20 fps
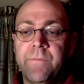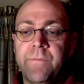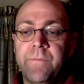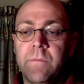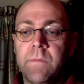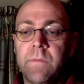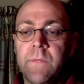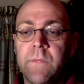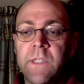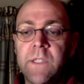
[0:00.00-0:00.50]

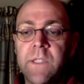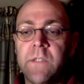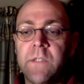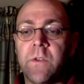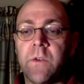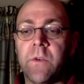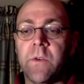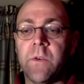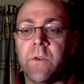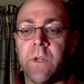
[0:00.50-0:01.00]
this is
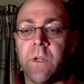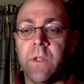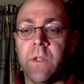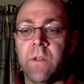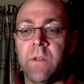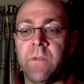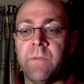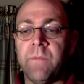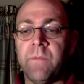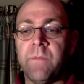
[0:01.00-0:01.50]

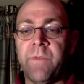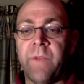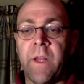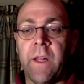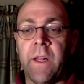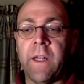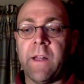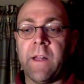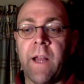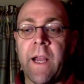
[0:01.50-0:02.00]
Google
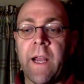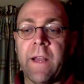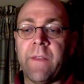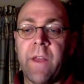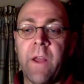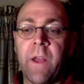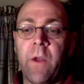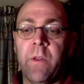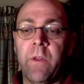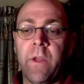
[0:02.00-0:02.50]
feeling like
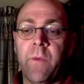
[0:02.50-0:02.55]
the only